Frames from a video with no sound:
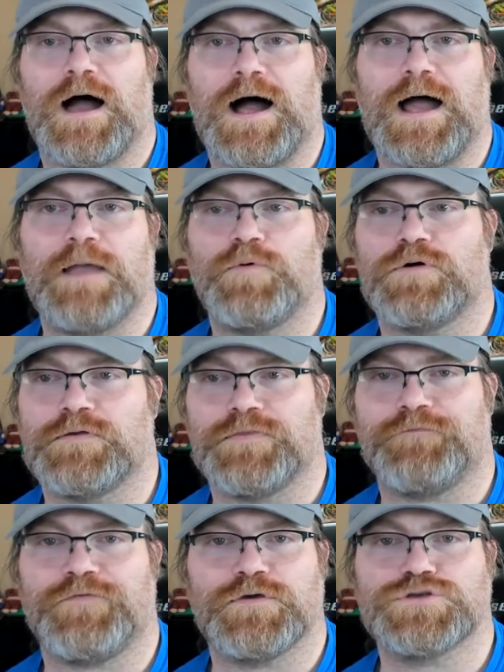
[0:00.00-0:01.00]
I will in the
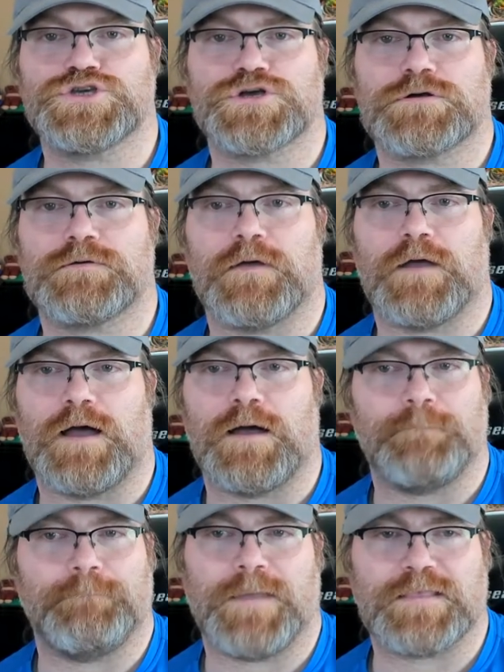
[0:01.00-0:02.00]
future
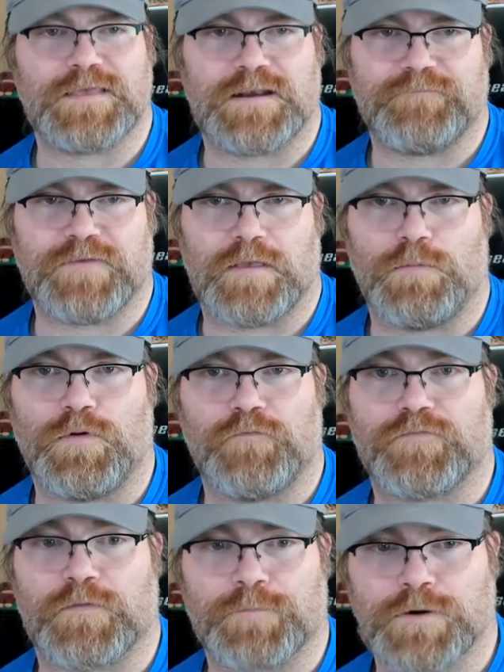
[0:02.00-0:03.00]
um, make that available
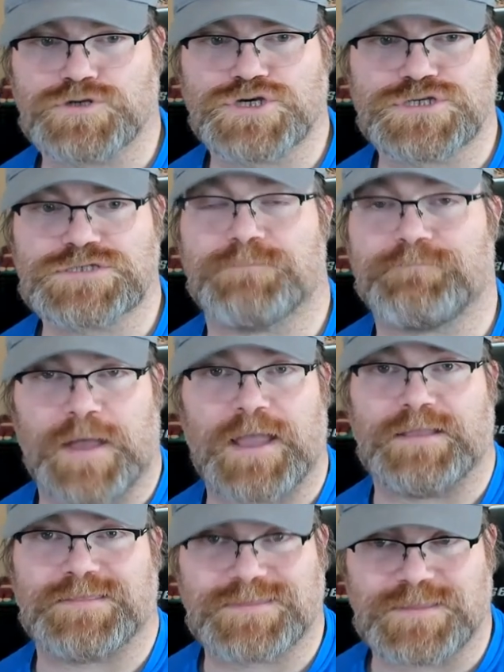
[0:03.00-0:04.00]
for purchase by
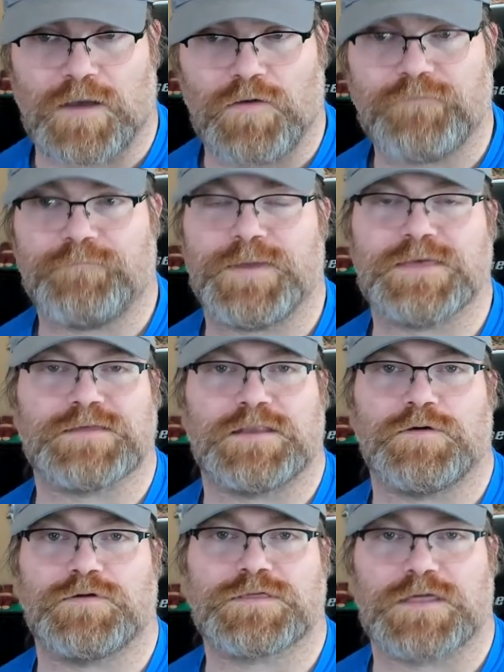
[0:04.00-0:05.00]
itself because I
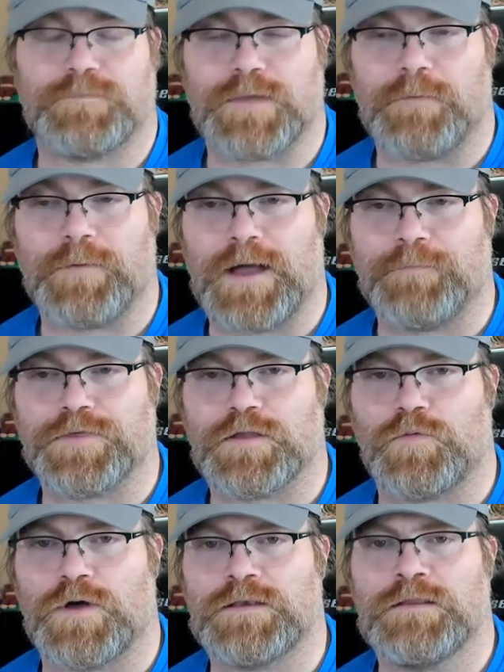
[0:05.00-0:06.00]
know it's going to be a popular
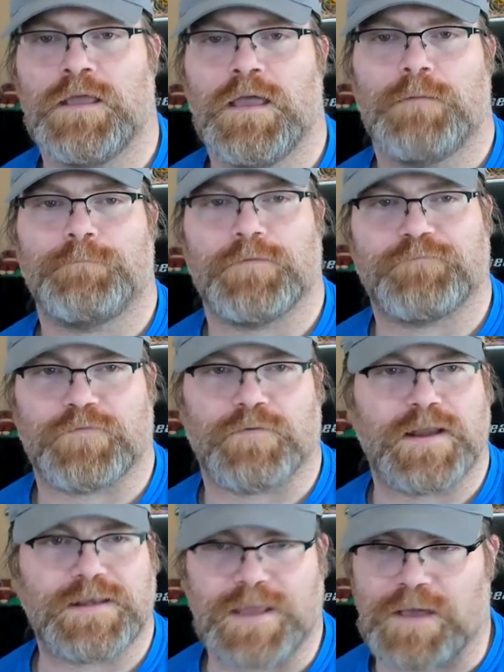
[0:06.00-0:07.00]
one. But for
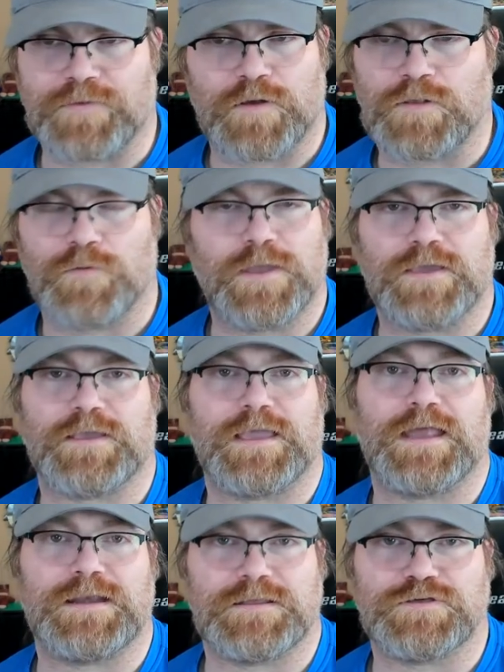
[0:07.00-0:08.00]
right now, the only way you can
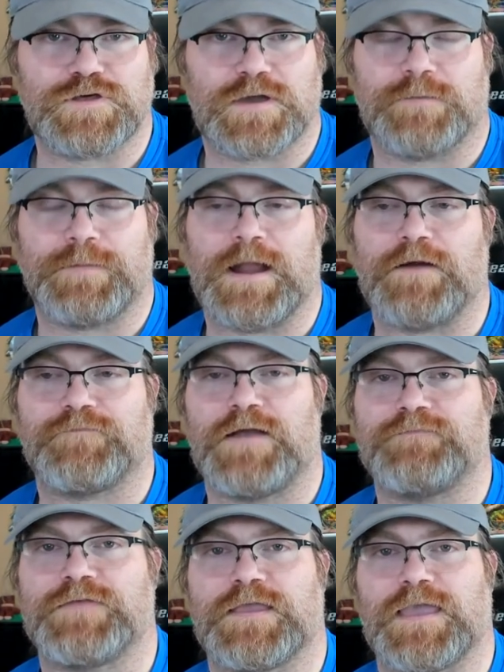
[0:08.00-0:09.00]
get it is you got to buy our
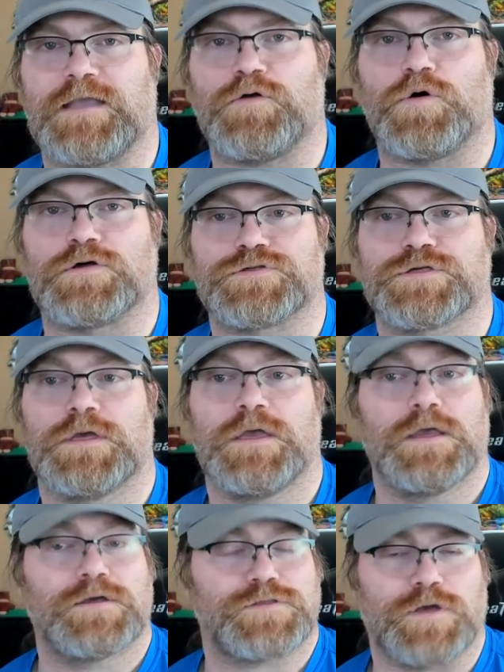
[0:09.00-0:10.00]
510K course.
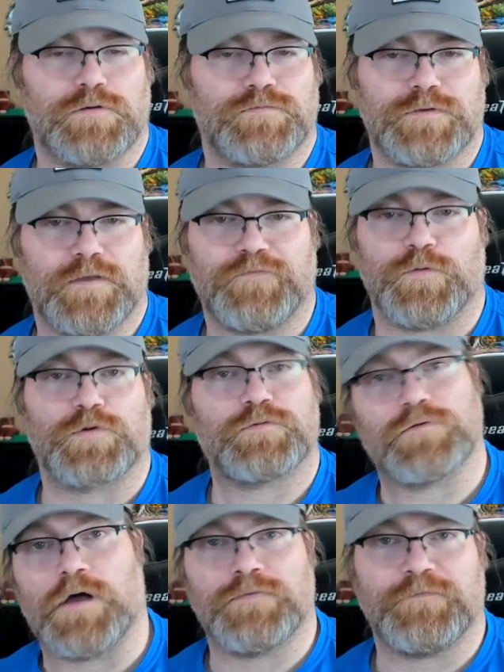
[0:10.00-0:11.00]
So if you were
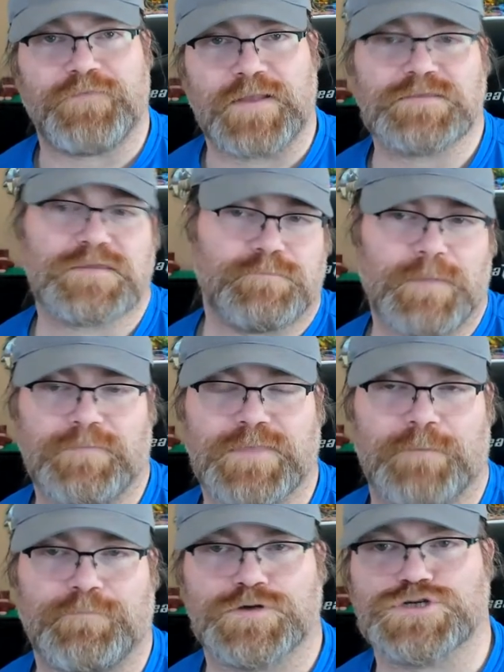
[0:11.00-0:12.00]
on the fence, maybe
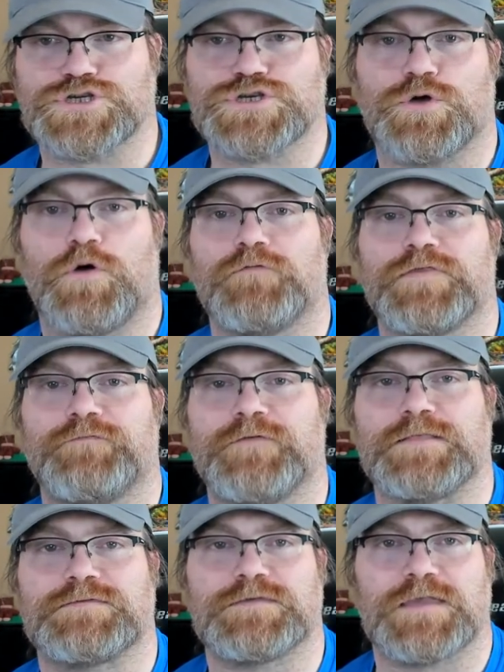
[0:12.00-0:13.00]
that pushes you over the
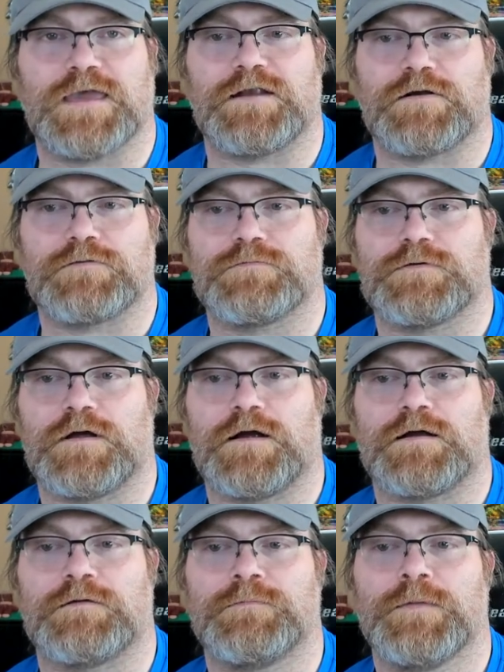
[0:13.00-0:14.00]
fence to get our,
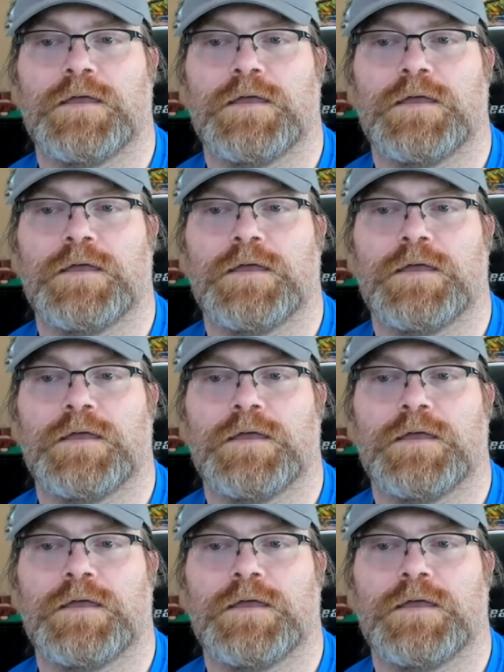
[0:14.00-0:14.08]
our